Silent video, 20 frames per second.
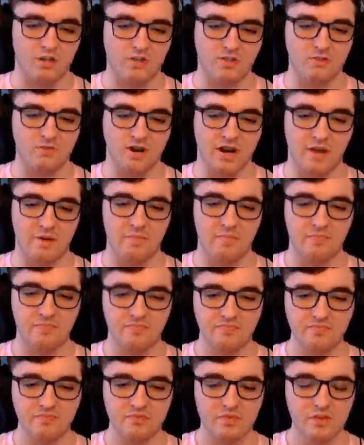to, right?
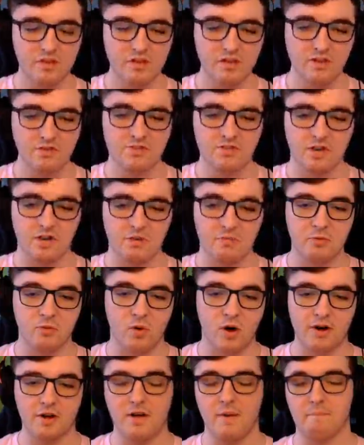So you're going to
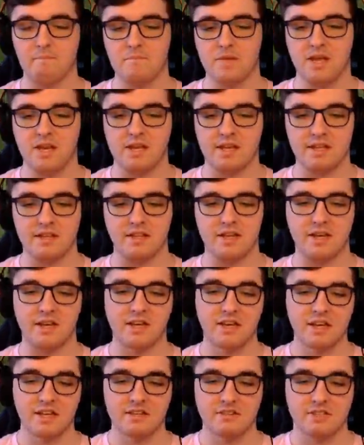want to immediately
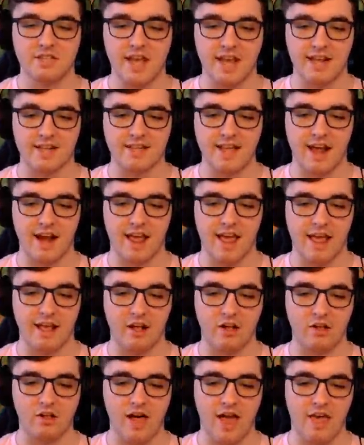take that
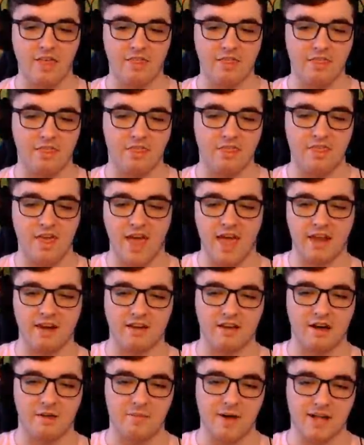angle and then
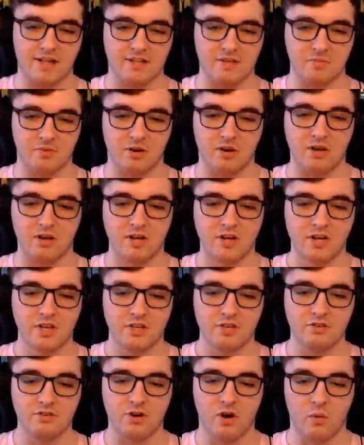come at the ball.
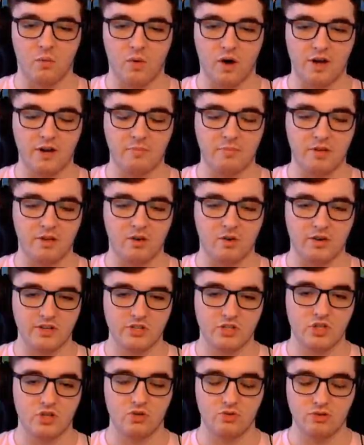You don't want to be going
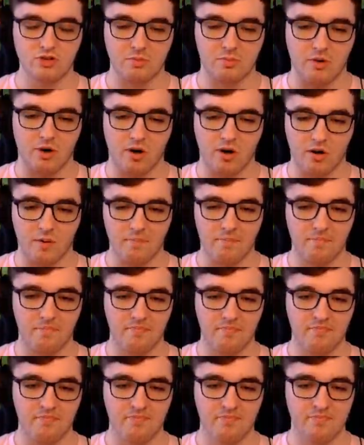to the ball,
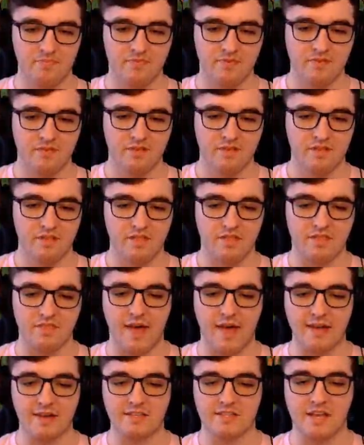
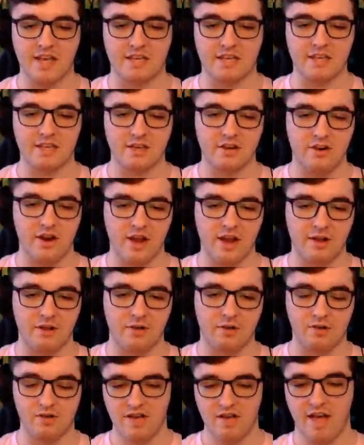then taking your
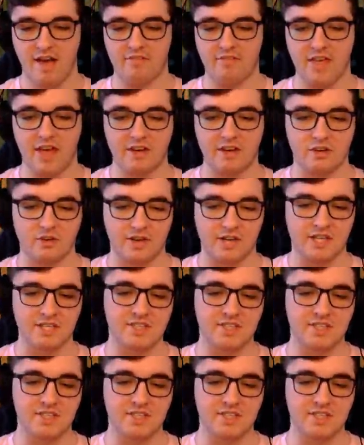angle, and then going, because